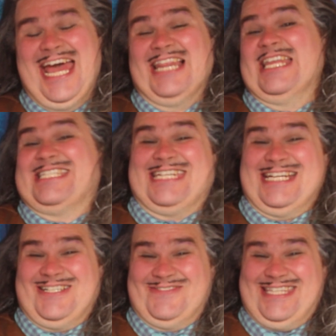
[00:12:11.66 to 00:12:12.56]
Let's
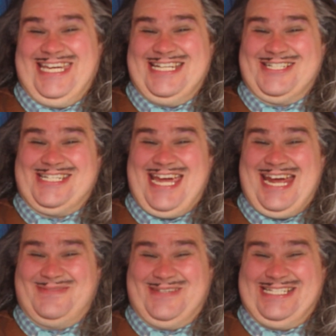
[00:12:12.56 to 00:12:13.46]
get on with the
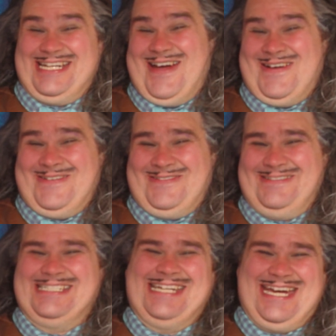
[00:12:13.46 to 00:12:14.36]
entertainment,
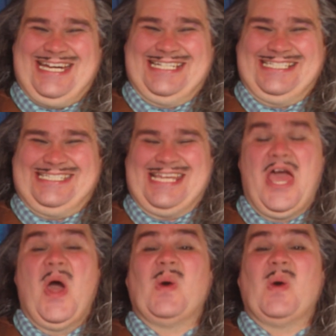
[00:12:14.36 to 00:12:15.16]
no? Yes.